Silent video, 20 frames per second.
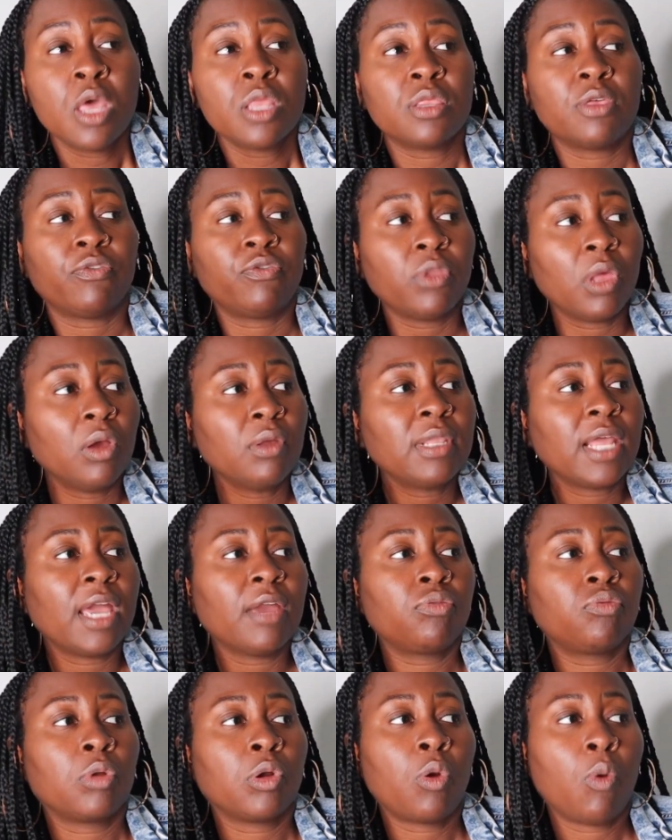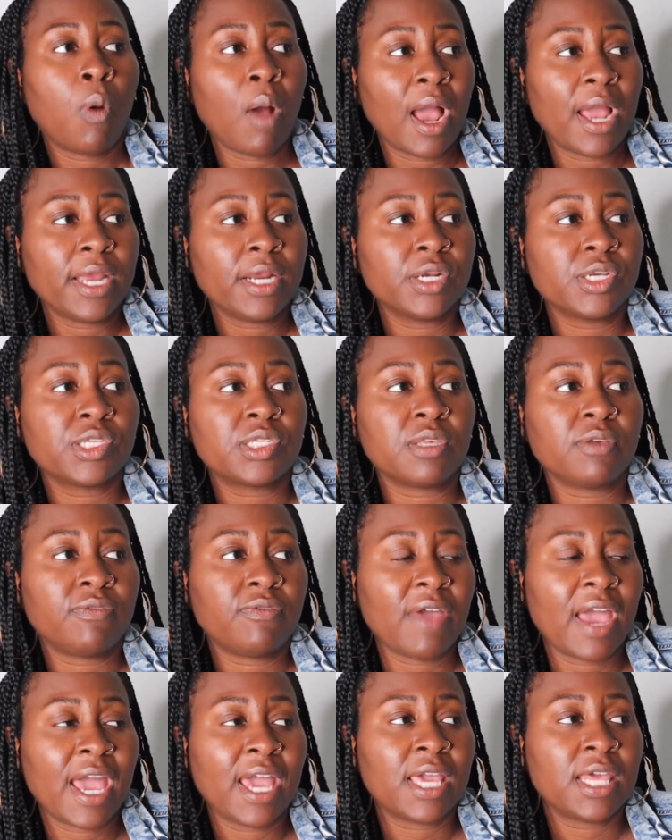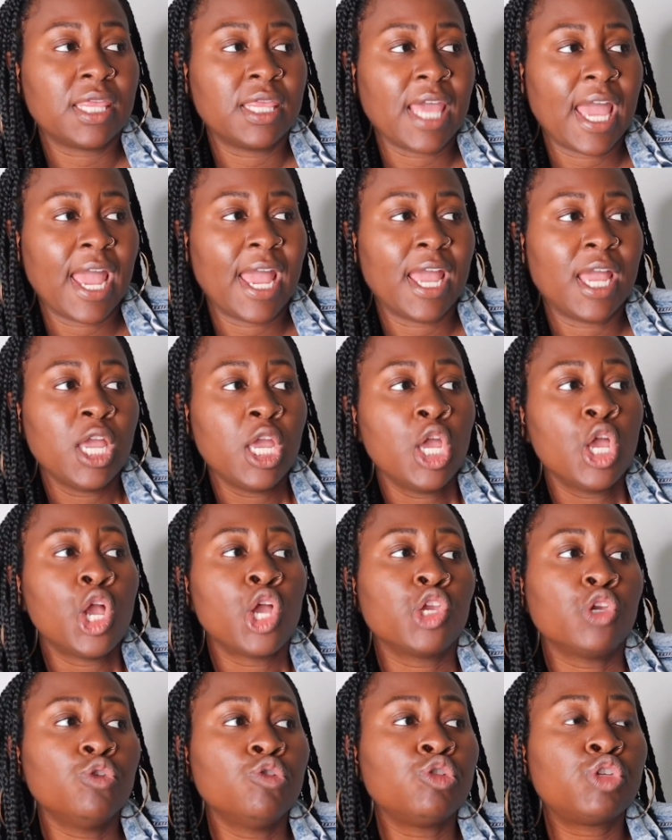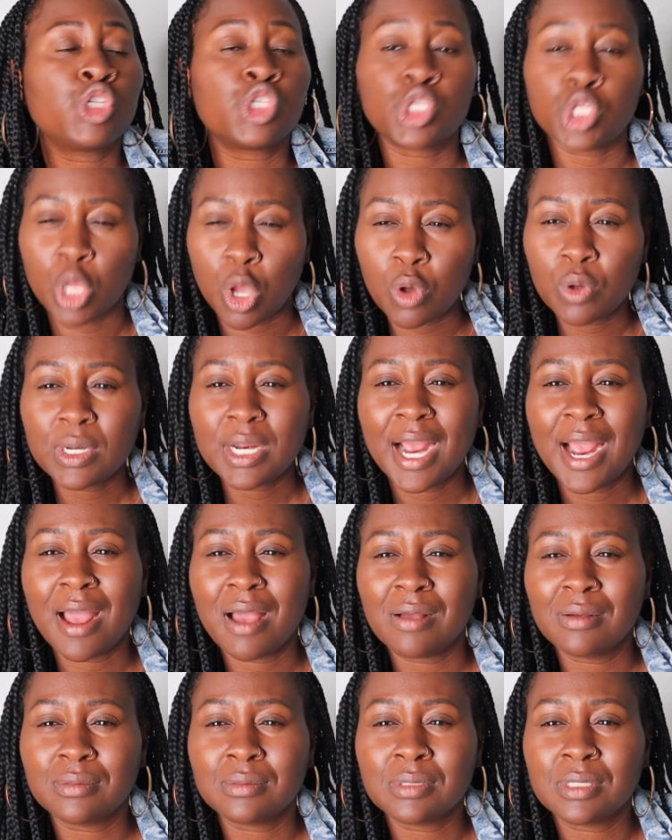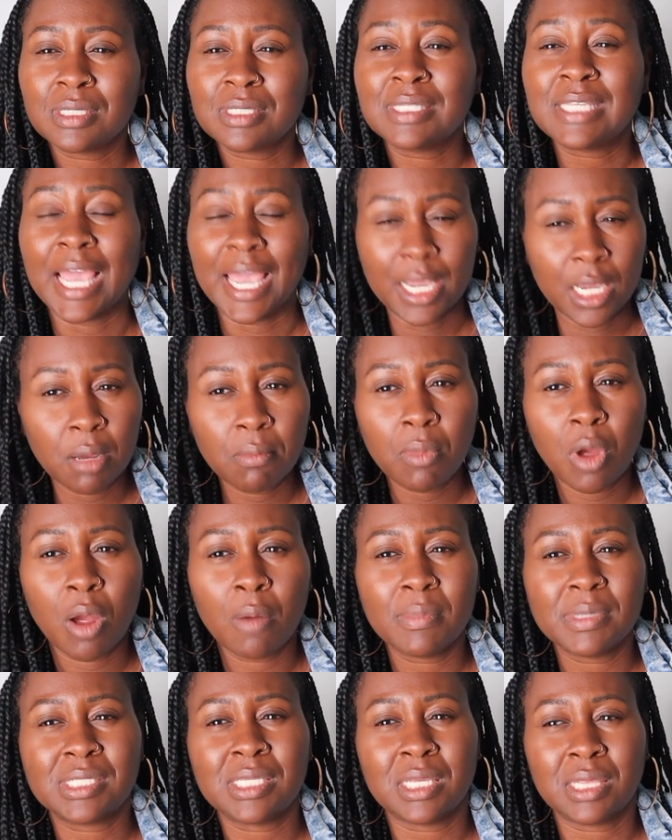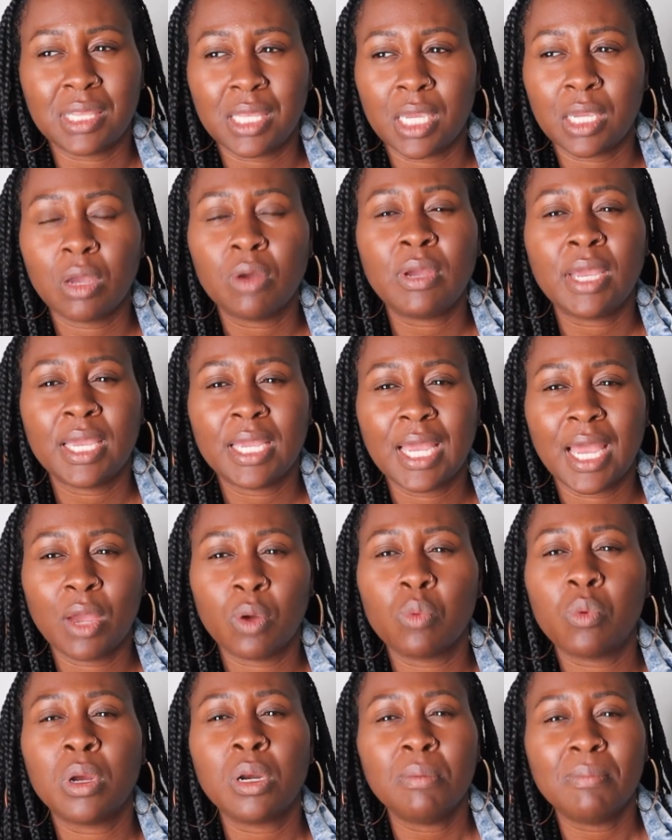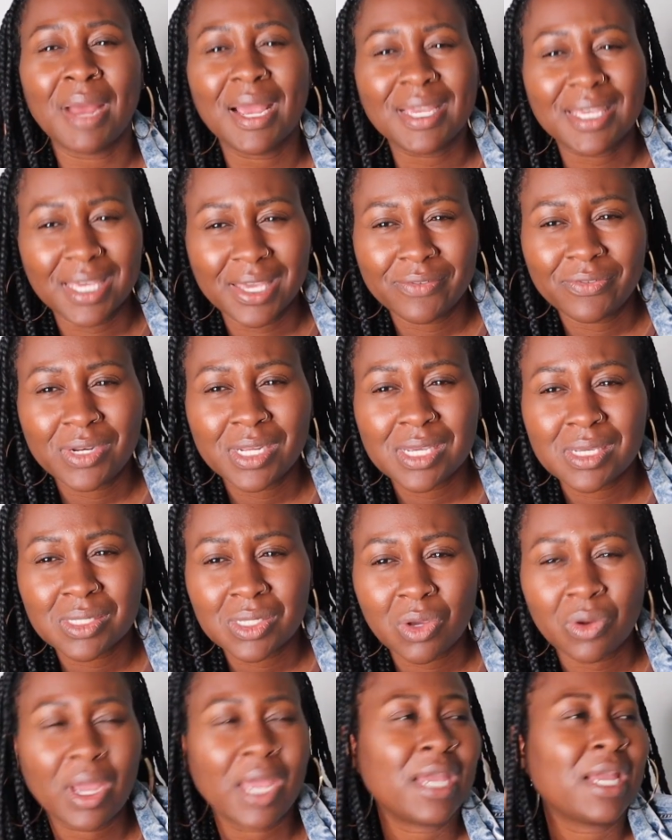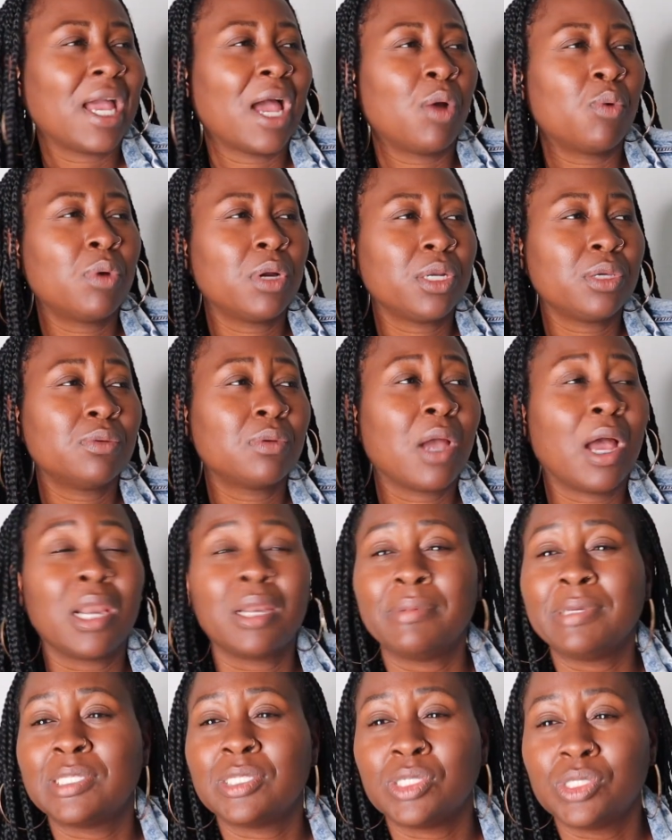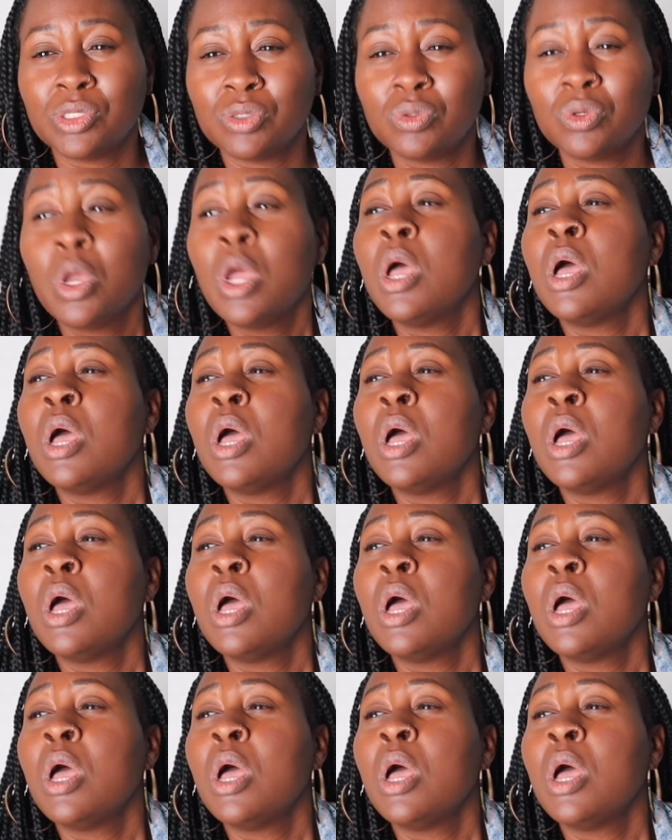The flow life requires the fact that you slow down, take a moment to think, okay, God, what are my giftings? Okay, God, what are you calling me to do?